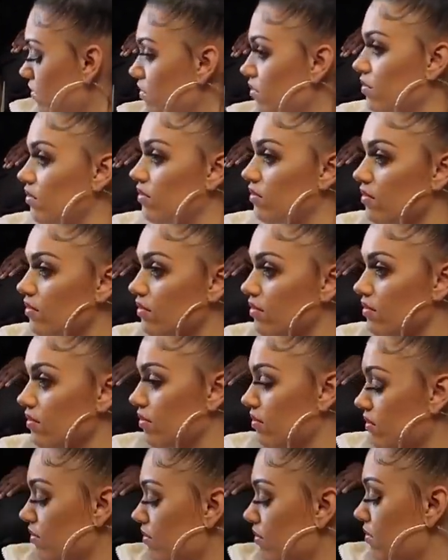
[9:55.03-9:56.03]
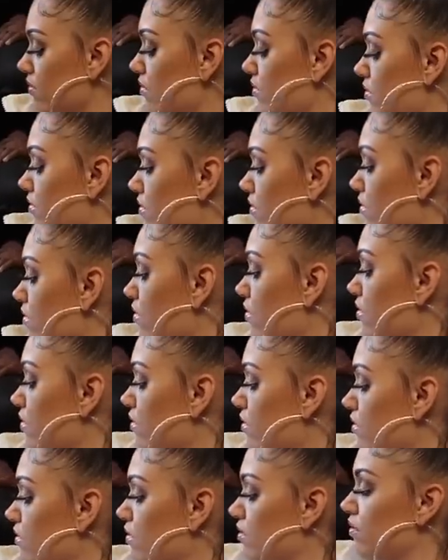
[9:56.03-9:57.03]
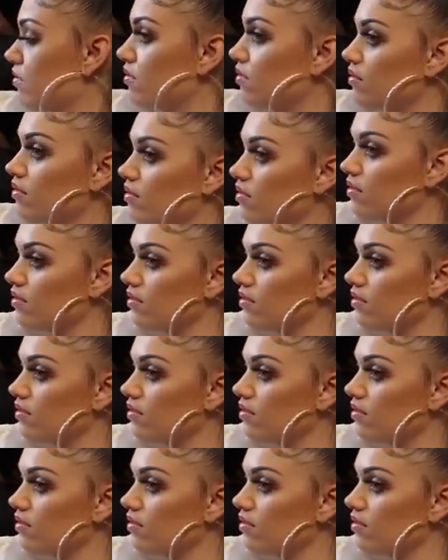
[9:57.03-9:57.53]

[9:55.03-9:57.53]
(silent)